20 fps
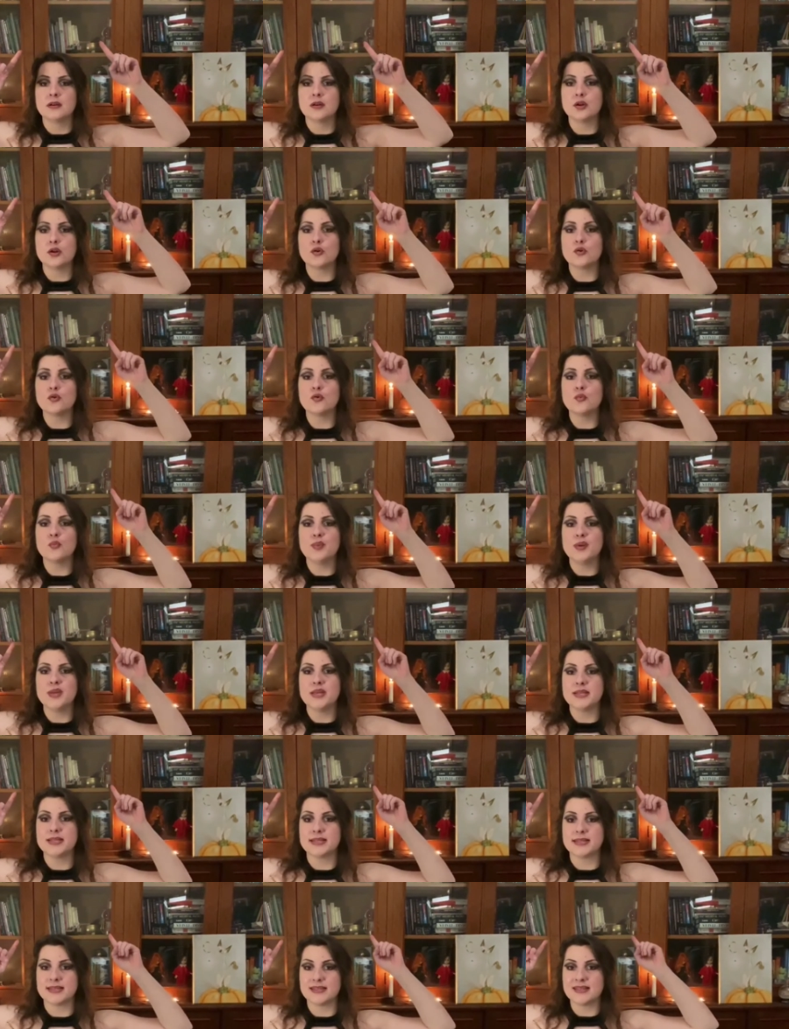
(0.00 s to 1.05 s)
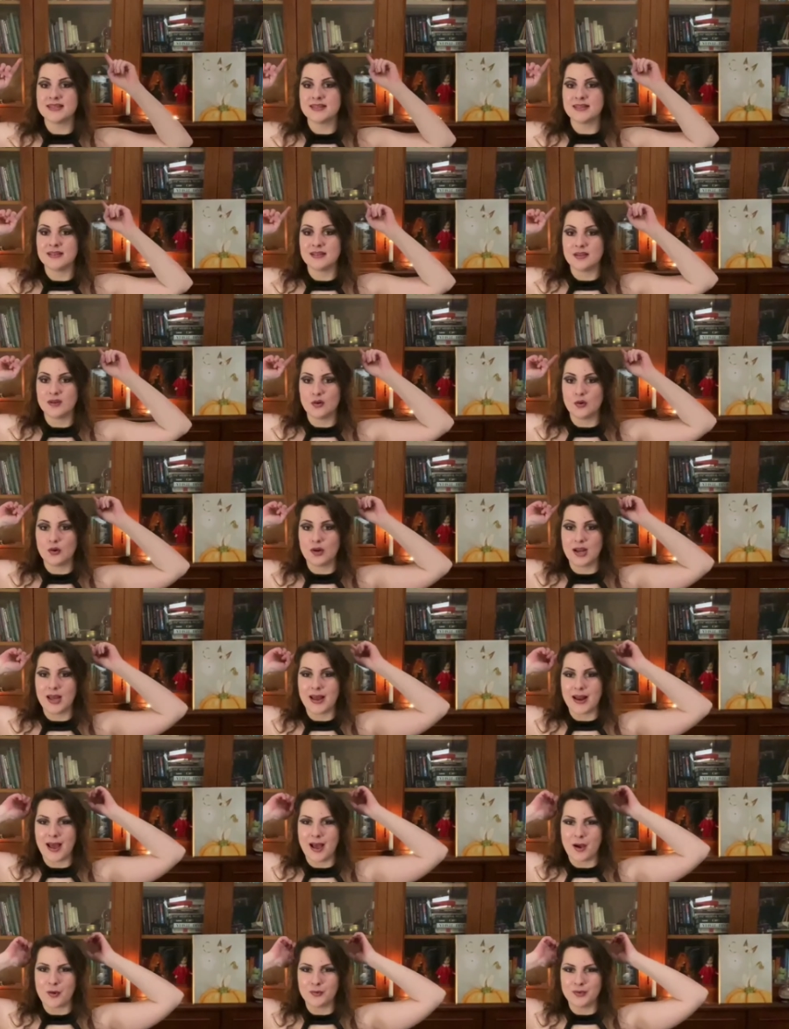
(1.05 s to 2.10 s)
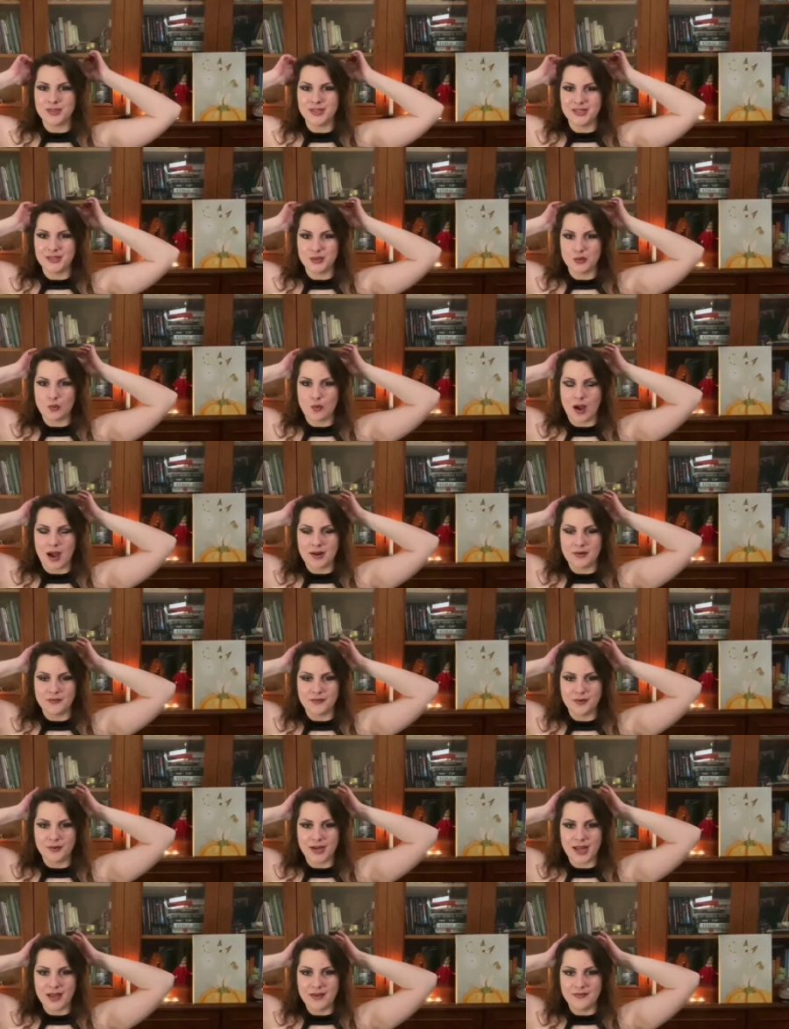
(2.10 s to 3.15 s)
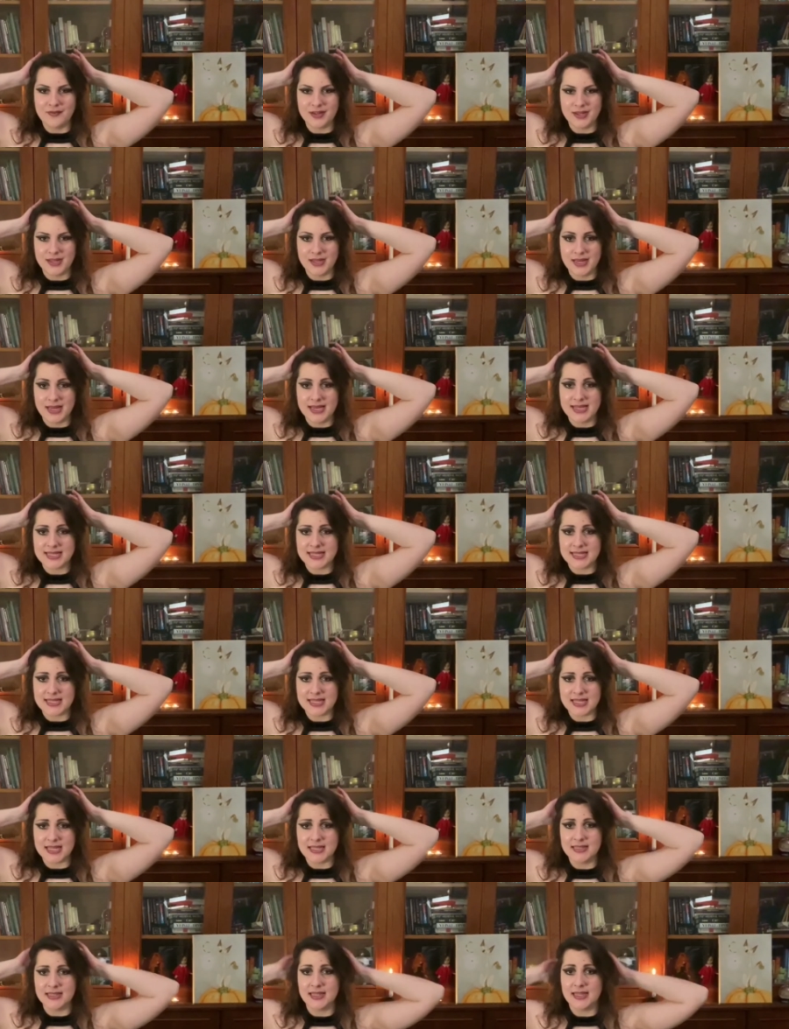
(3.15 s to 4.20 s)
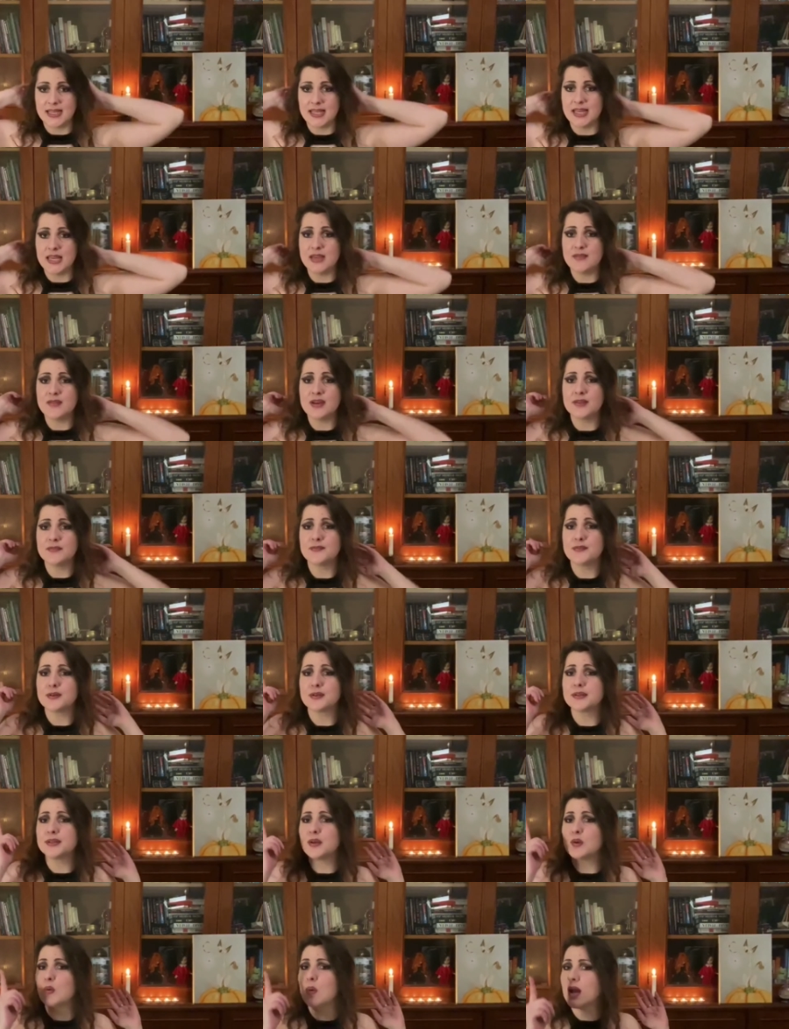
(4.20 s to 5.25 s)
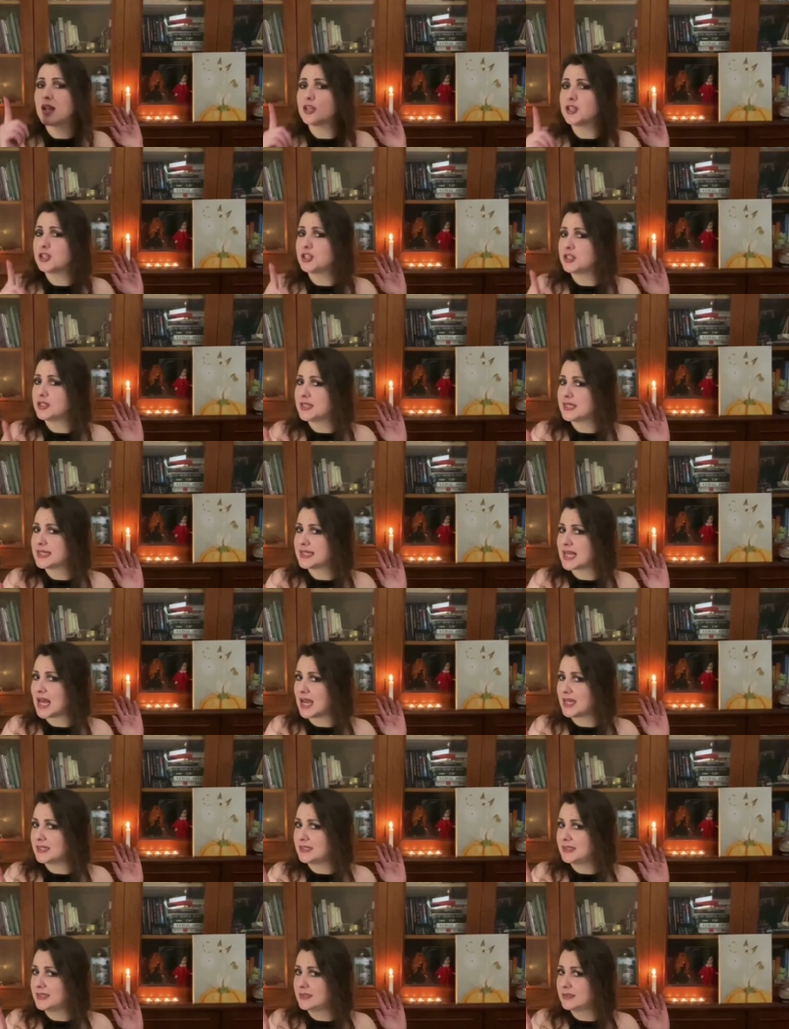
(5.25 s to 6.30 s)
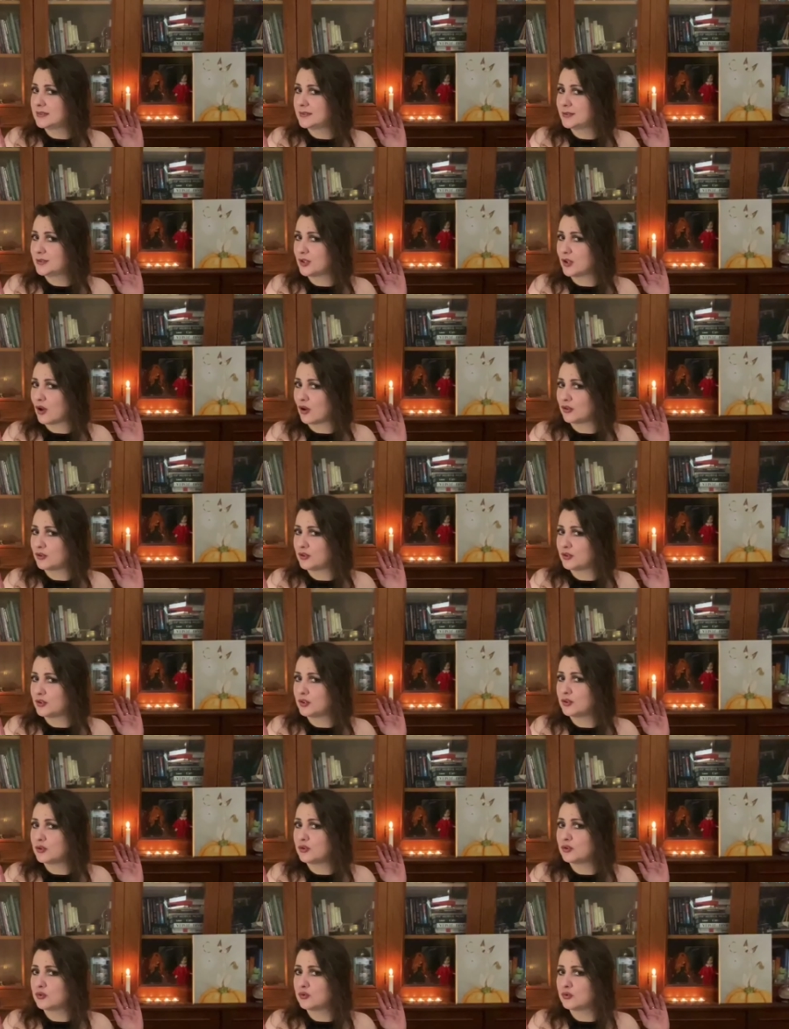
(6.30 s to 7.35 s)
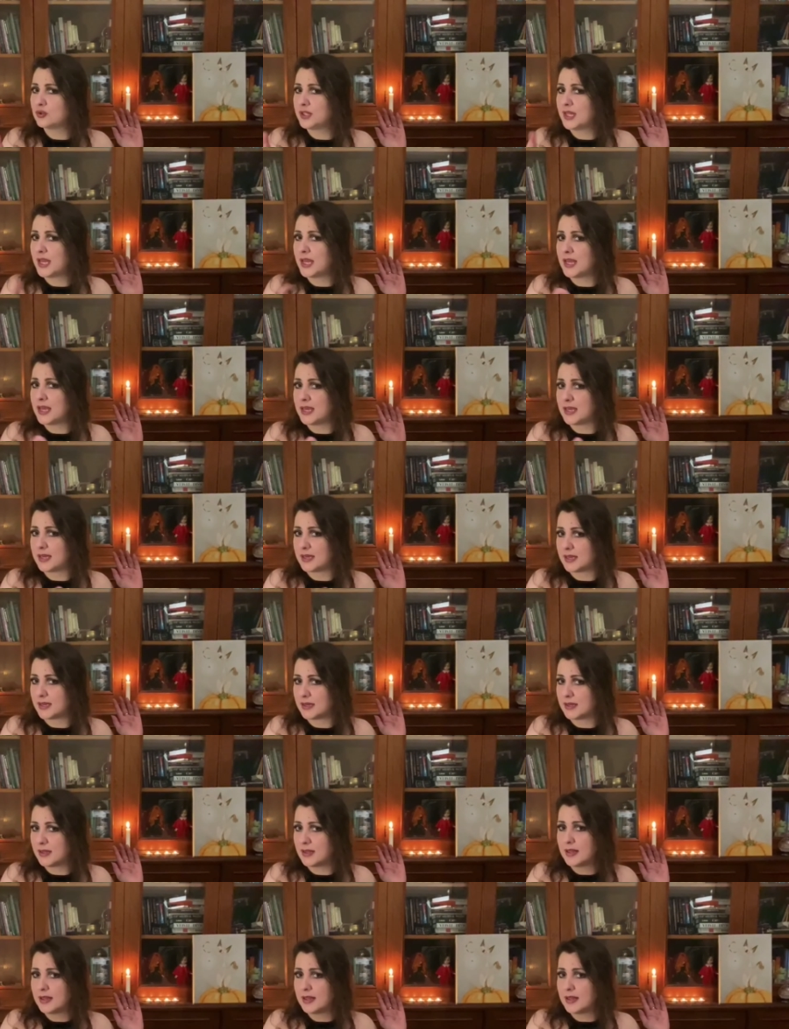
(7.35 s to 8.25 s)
rubies all around it, one for every seed, even for the one she decided not to take.